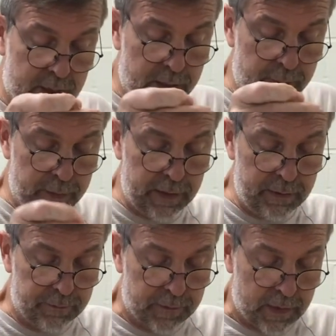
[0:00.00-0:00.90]
to be
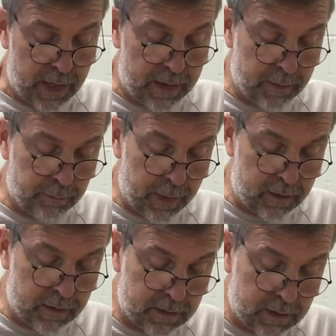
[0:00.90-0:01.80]
and the better
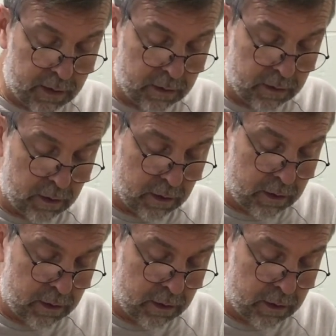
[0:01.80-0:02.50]
it's going to look.